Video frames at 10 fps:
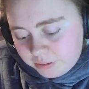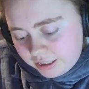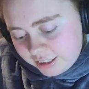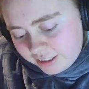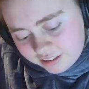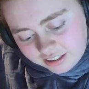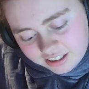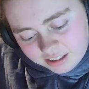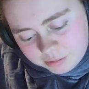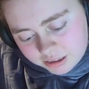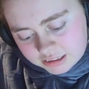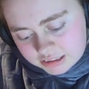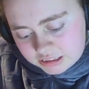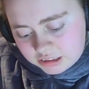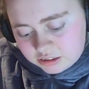replied,
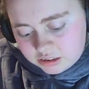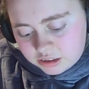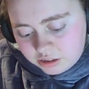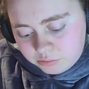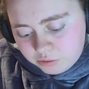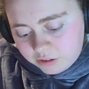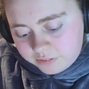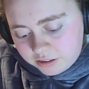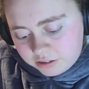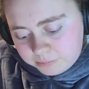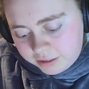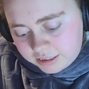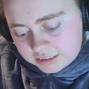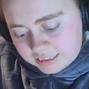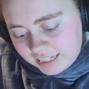pointed us to the rock filled
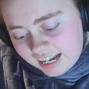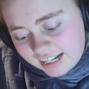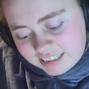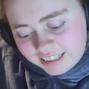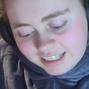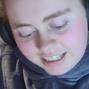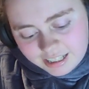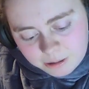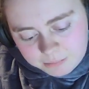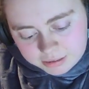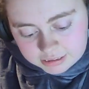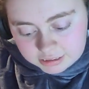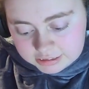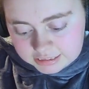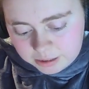pit that had been
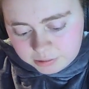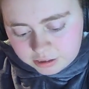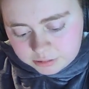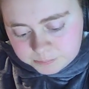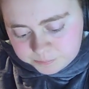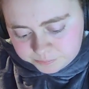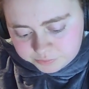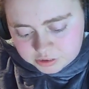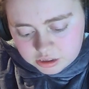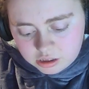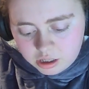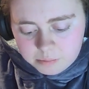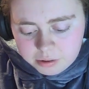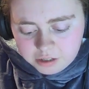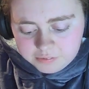the stairwell.
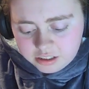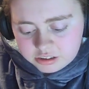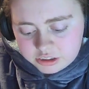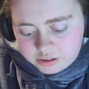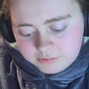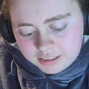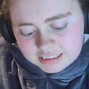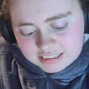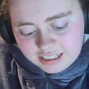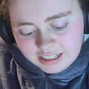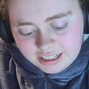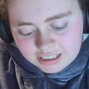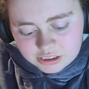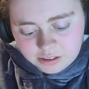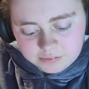But I followed your advice.
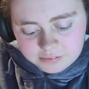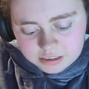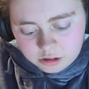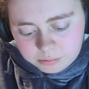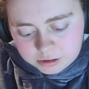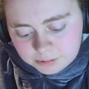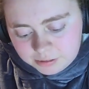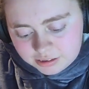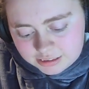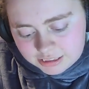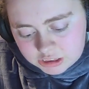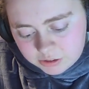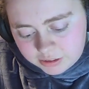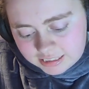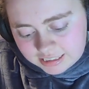I saw a flicker of possibilities,
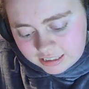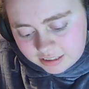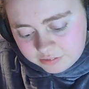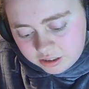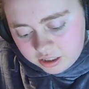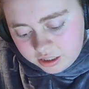so I didn't give